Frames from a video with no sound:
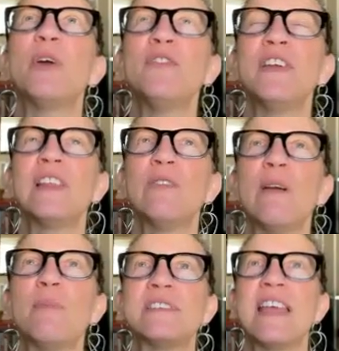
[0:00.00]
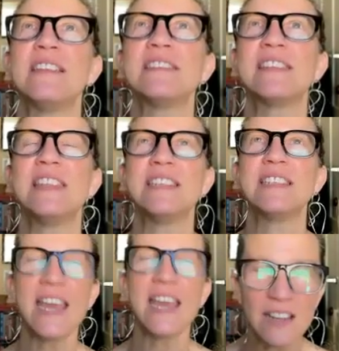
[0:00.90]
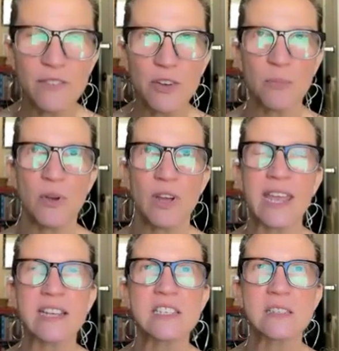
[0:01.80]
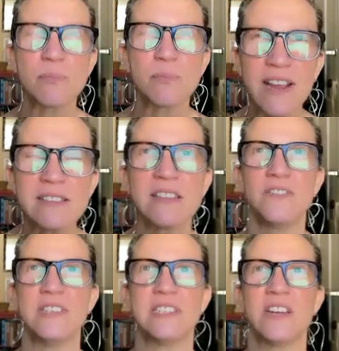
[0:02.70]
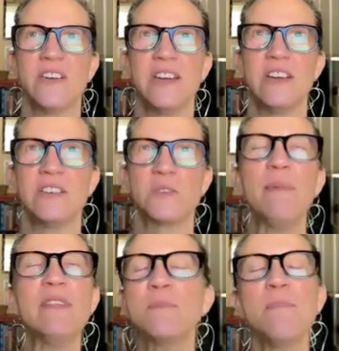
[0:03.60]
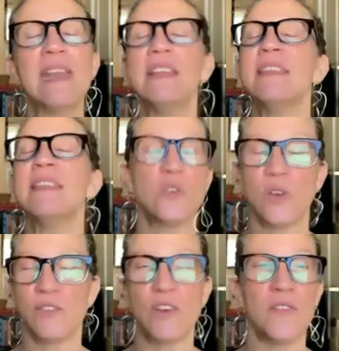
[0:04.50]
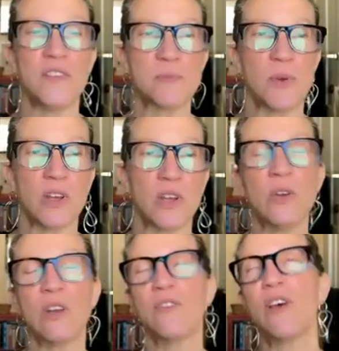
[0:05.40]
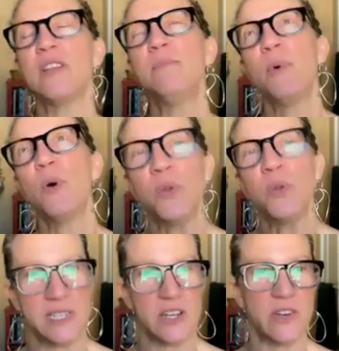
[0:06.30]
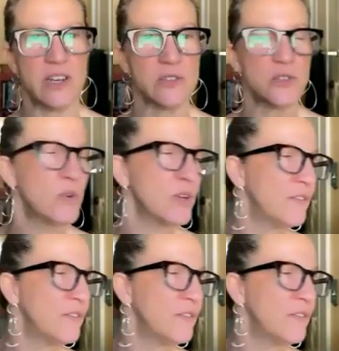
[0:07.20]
perfectly represents the title of your book, Expressive Interiors. I mean, there's many things you could have called this book. You could have called it Bold Interiors. You could